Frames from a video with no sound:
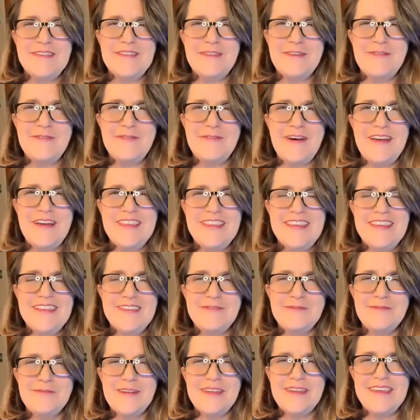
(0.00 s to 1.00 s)
You find
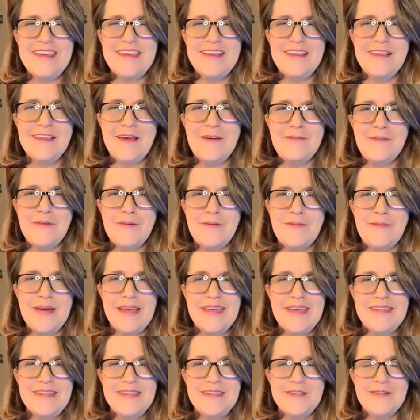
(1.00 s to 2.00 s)
these really clever
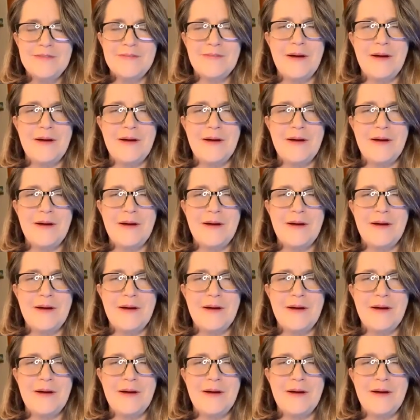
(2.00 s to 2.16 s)
ways to